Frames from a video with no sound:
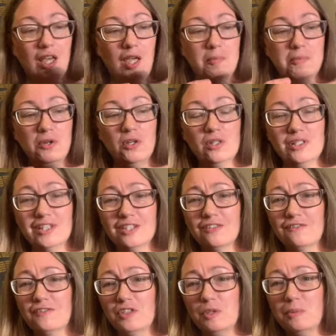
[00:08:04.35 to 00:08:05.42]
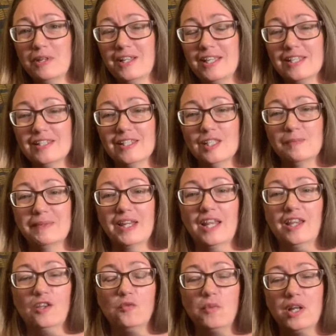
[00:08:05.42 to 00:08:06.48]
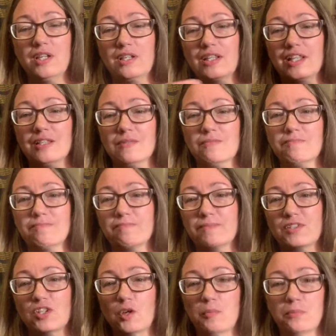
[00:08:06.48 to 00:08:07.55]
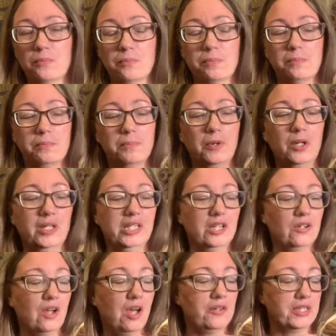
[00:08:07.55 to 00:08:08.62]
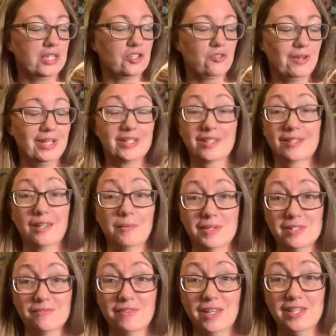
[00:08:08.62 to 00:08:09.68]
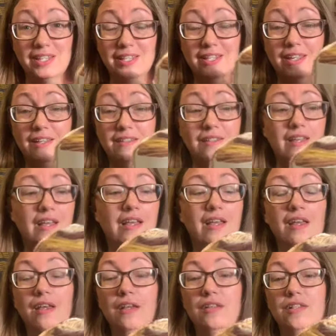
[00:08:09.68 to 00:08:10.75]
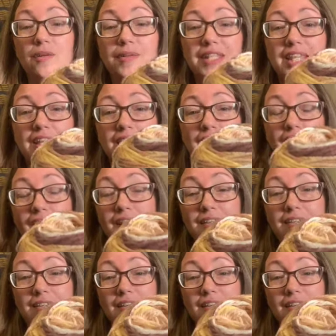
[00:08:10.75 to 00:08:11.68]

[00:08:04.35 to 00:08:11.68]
pulled in a few places, but I didn't want to like start pulling out all these strands because I wasn't finding an end. So in the end,